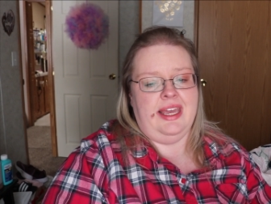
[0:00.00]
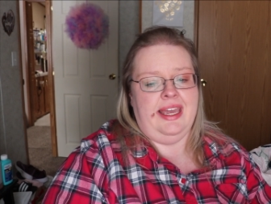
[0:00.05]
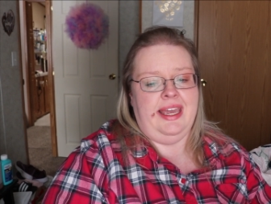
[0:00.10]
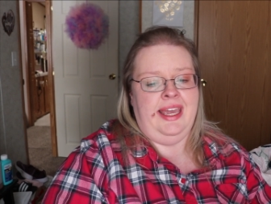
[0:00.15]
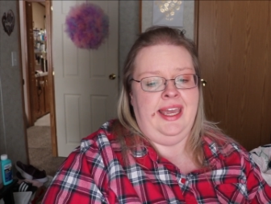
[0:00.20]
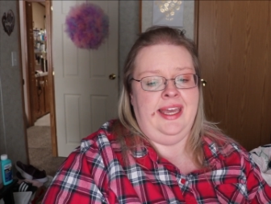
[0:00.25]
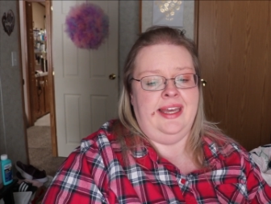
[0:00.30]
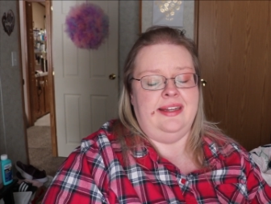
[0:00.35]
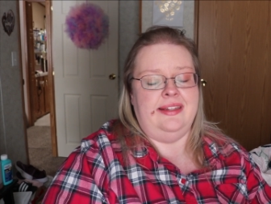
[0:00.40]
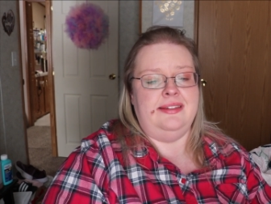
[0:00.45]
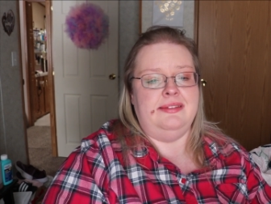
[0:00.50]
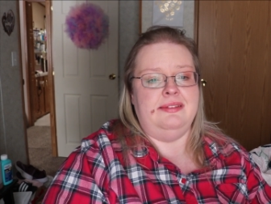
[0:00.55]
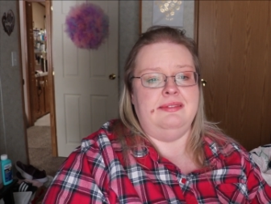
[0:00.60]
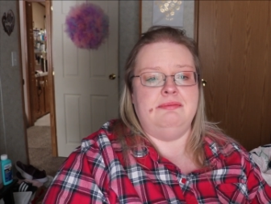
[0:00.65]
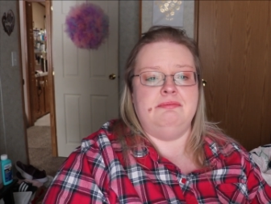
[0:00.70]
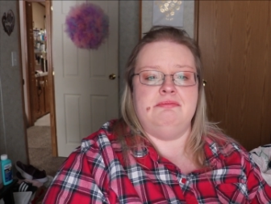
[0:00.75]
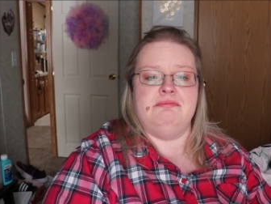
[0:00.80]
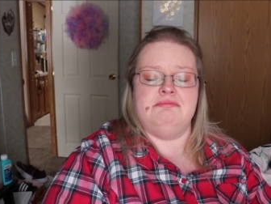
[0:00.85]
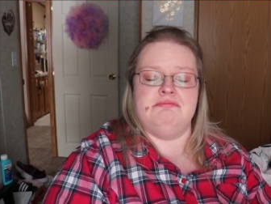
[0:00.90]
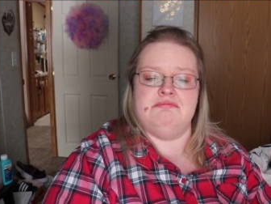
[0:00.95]
And
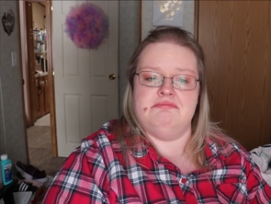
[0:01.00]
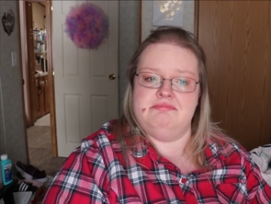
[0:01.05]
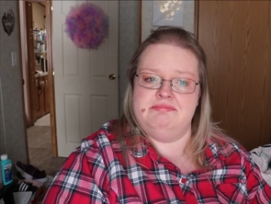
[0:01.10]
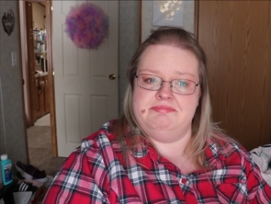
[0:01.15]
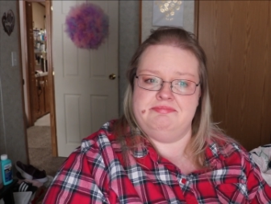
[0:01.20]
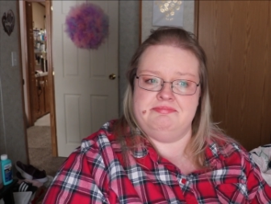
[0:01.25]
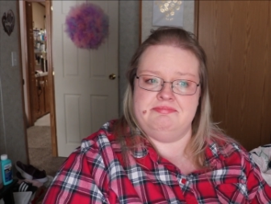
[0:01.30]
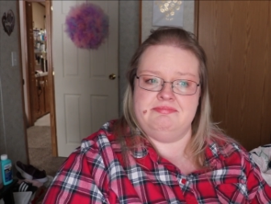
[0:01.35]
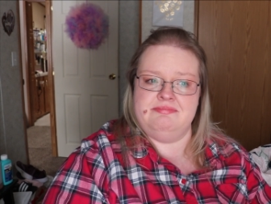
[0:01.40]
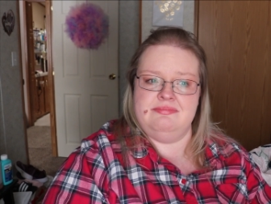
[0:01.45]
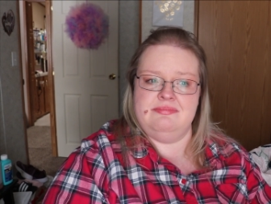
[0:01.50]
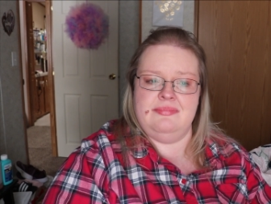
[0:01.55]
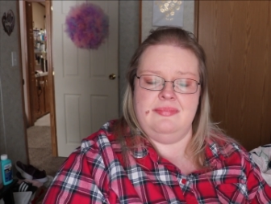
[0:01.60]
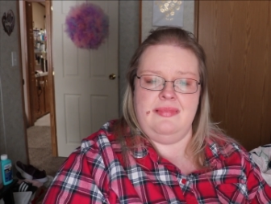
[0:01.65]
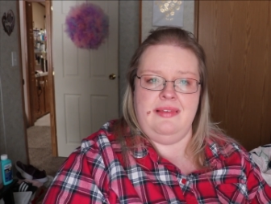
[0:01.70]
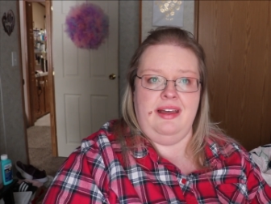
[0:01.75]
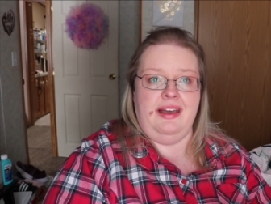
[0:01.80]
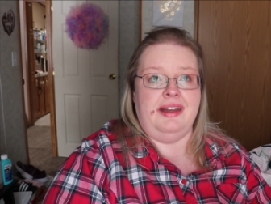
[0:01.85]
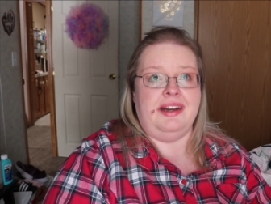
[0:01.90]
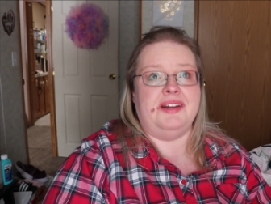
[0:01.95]

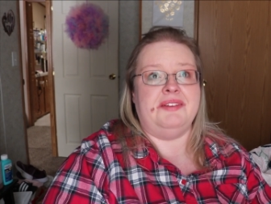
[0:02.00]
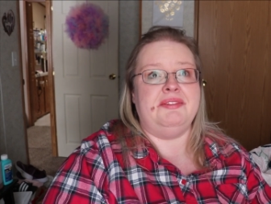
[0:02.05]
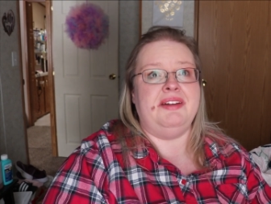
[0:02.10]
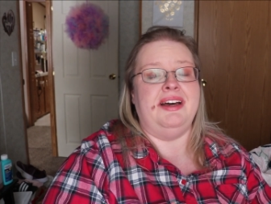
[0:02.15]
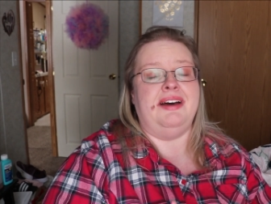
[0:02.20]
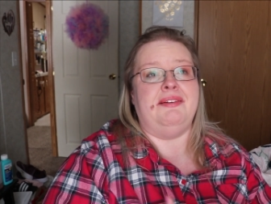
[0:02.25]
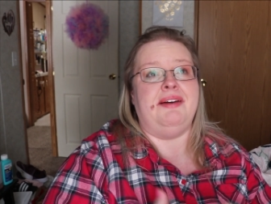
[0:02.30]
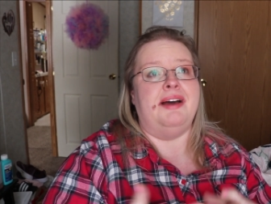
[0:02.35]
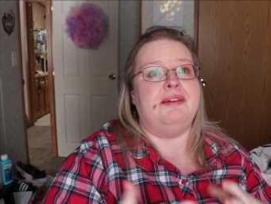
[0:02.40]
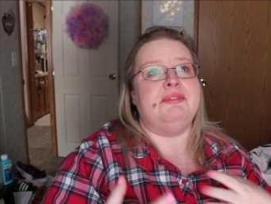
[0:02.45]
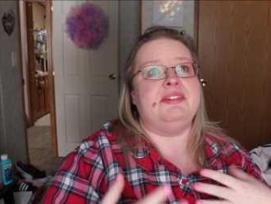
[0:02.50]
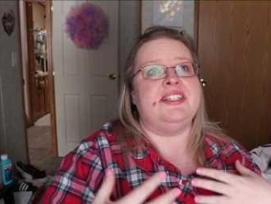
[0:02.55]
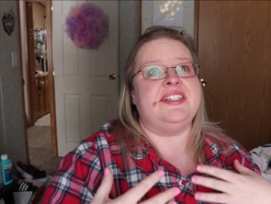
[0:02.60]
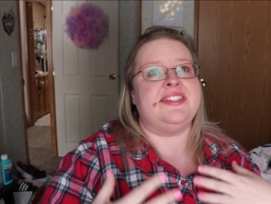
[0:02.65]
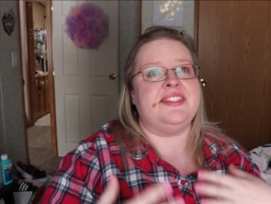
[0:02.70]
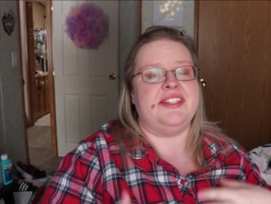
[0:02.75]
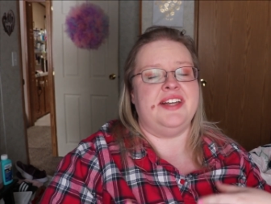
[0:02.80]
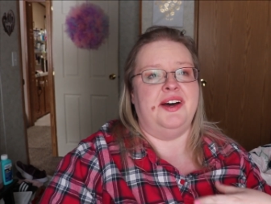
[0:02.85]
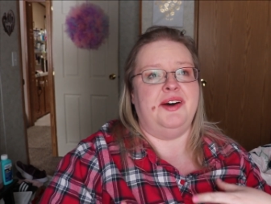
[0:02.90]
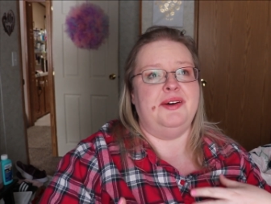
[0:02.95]
I don't know, I was
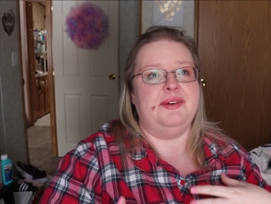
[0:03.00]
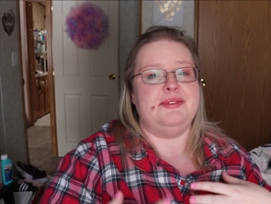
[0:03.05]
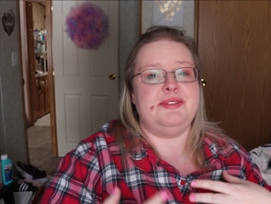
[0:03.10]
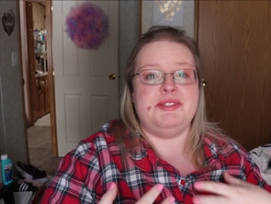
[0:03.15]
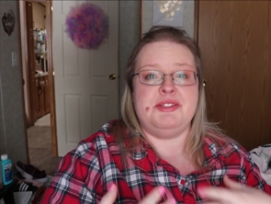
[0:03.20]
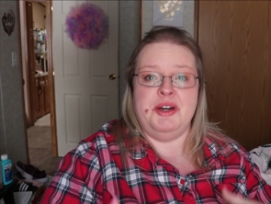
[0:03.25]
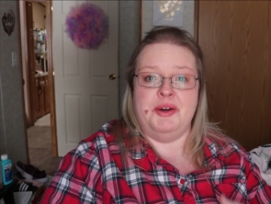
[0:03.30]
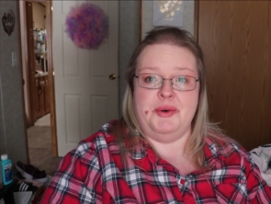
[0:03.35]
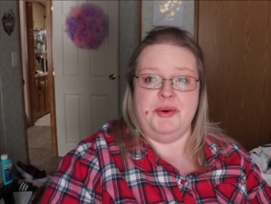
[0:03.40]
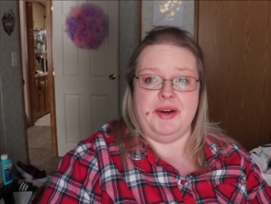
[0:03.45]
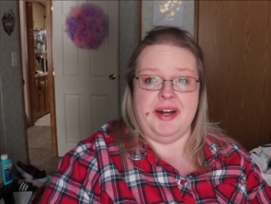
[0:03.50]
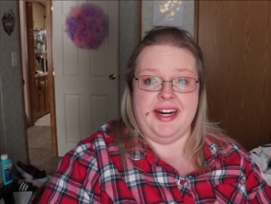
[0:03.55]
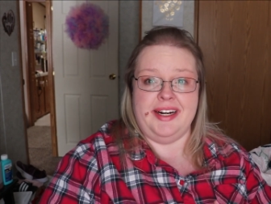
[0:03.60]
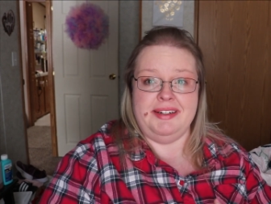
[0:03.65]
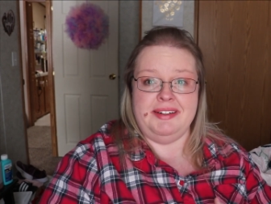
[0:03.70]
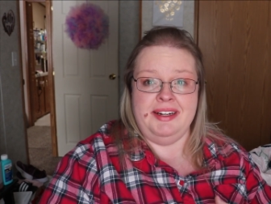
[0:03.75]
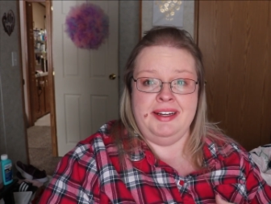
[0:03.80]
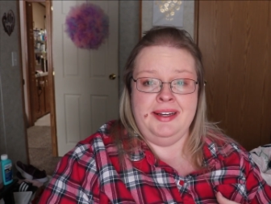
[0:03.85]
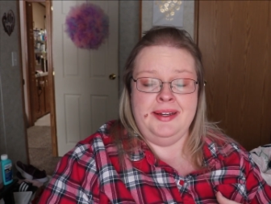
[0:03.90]
so torn